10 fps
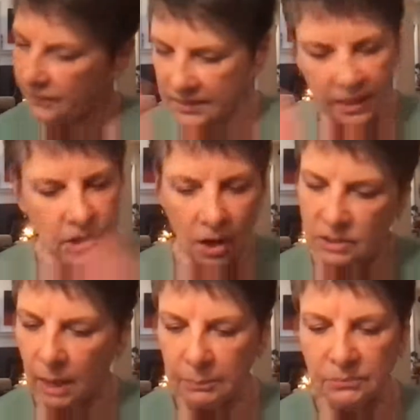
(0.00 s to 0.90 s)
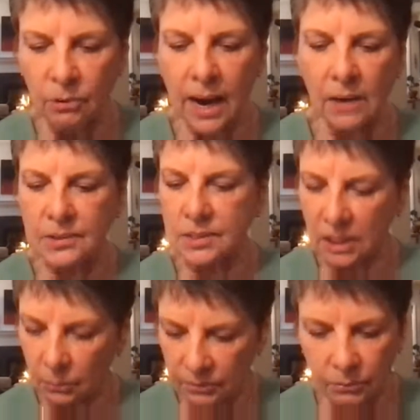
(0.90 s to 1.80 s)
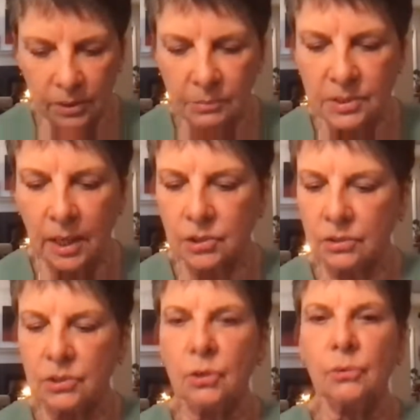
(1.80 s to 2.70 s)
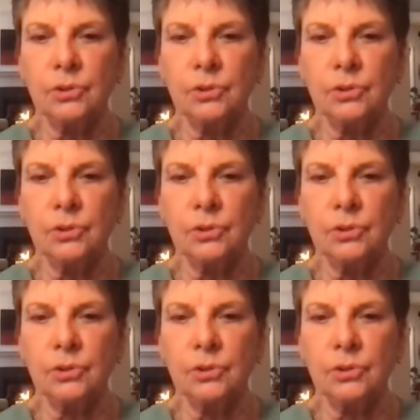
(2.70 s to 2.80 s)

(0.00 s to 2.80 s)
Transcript: things I talked about before, how to sync with the rhythm section so